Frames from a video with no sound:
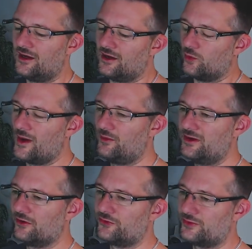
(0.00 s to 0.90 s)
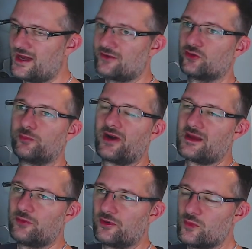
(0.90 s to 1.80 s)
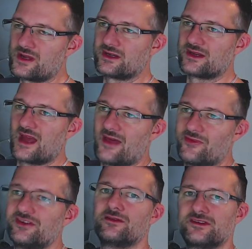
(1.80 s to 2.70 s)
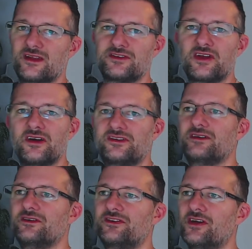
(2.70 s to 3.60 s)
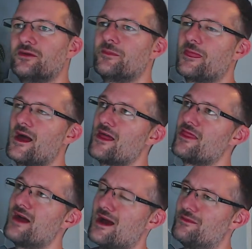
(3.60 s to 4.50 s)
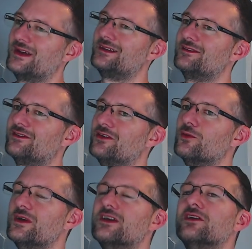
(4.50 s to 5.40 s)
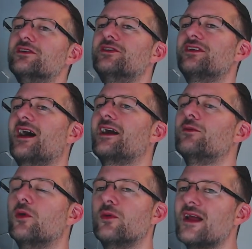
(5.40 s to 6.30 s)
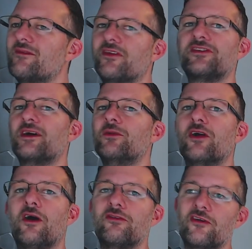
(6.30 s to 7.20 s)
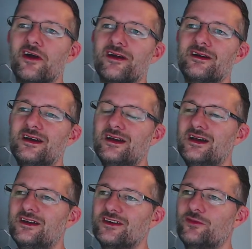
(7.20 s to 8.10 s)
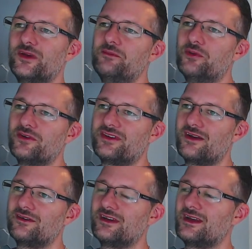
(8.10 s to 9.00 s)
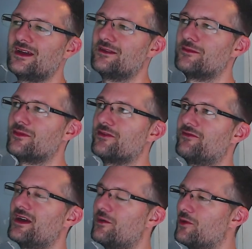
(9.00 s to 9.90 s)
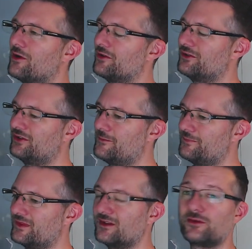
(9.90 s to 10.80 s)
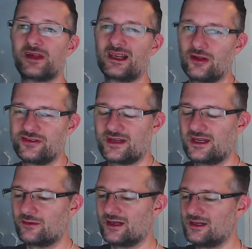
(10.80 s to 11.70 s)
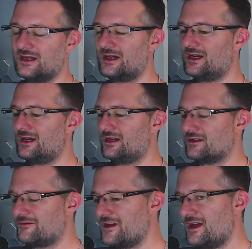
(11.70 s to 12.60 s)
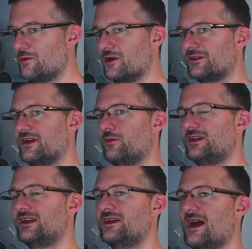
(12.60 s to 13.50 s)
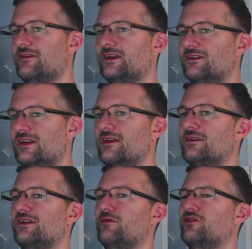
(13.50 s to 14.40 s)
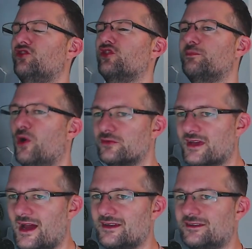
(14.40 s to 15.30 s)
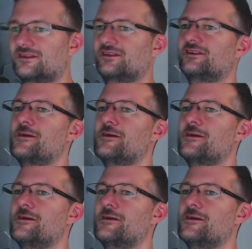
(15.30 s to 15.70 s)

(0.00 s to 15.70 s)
when we got to a natural break point, we could end the series and then start series 2. And that means that we could say, well, we'll have the summer off, right? So if we didn't put a series in it, the fear was, this was our logic anyway, the fear was that if we didn't have any series, it was just podcasts,